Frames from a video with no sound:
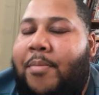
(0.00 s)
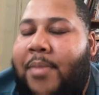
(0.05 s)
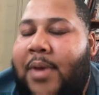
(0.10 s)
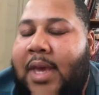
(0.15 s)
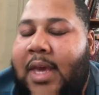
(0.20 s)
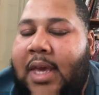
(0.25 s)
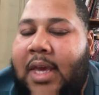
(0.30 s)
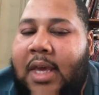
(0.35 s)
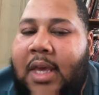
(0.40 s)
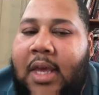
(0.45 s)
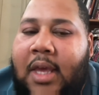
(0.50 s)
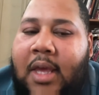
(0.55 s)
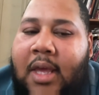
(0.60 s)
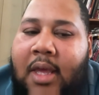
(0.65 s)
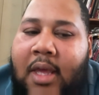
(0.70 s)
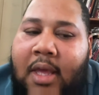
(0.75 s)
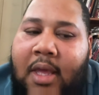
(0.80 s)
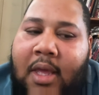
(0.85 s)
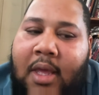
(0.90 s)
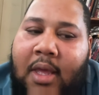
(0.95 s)
be,
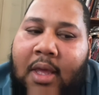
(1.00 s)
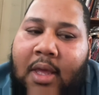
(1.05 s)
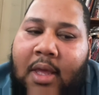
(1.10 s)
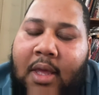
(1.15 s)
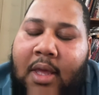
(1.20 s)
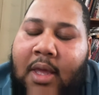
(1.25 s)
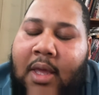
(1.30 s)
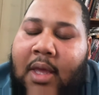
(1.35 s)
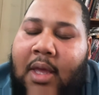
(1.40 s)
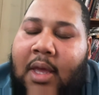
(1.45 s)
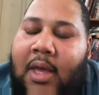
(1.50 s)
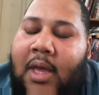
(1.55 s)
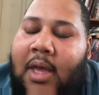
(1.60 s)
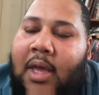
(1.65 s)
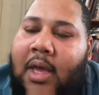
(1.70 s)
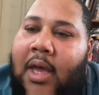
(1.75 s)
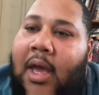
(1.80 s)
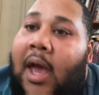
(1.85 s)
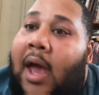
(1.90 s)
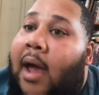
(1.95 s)

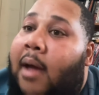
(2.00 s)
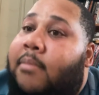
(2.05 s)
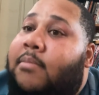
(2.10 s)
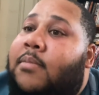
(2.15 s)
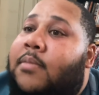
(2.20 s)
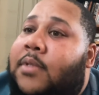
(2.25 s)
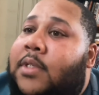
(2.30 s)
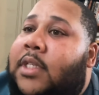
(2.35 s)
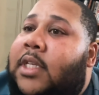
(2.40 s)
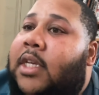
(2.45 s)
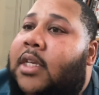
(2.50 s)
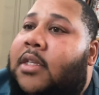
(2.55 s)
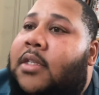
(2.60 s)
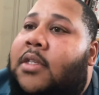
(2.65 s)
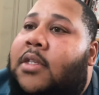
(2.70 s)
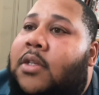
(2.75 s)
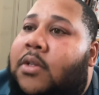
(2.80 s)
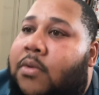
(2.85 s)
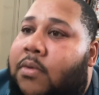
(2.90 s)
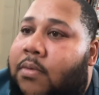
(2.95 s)
I'm
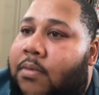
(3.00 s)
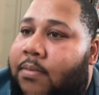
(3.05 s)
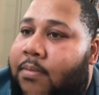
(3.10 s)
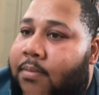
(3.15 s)
6'2".